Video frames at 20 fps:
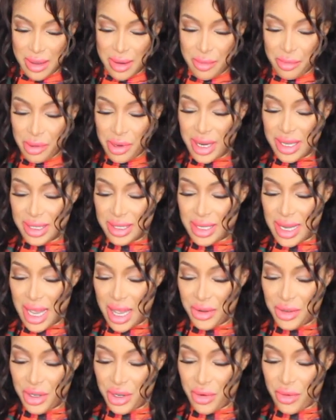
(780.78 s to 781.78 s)
press
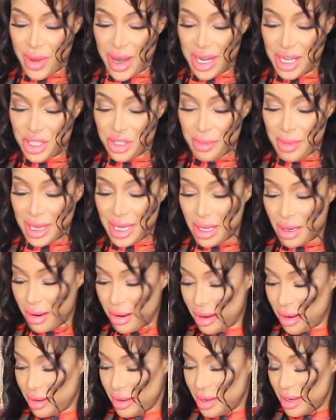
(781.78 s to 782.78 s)
down and arrange my
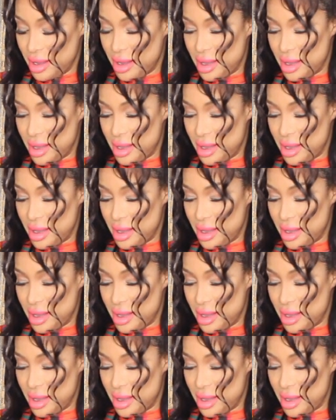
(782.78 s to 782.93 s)
yarn.